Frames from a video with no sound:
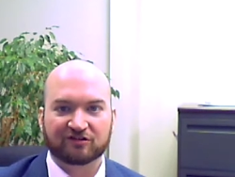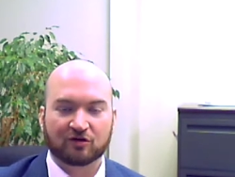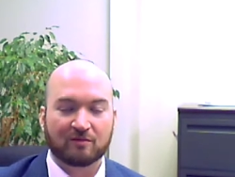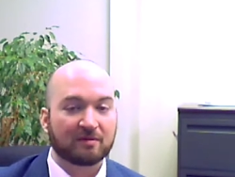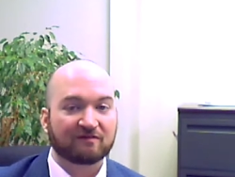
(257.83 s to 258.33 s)
who
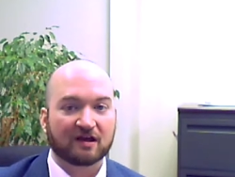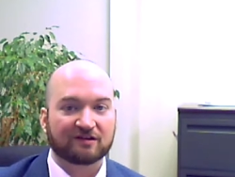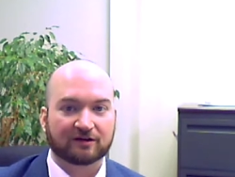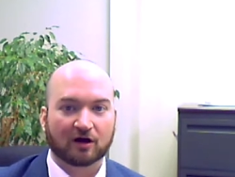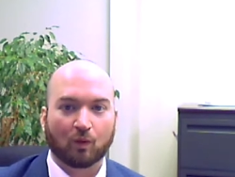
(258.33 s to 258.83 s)
may be
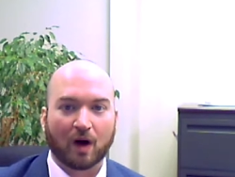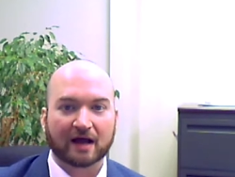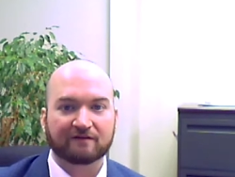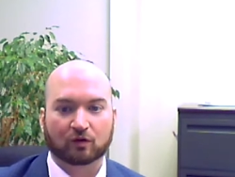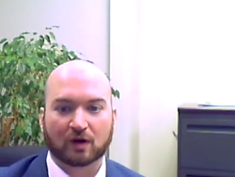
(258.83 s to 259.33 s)
facing a
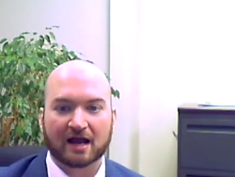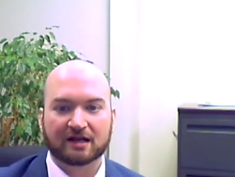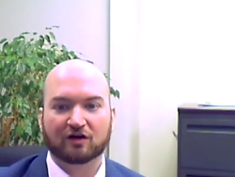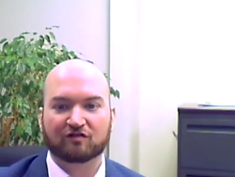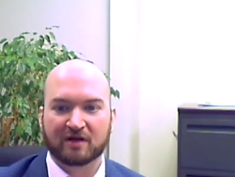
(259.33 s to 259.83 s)
wide
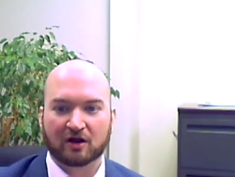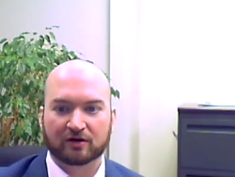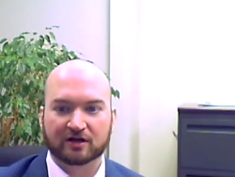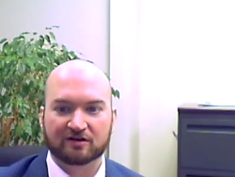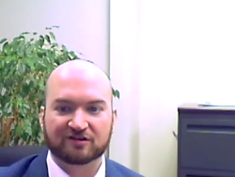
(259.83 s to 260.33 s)
variety of
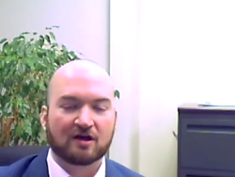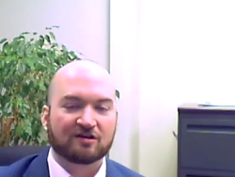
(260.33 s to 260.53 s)
barriers.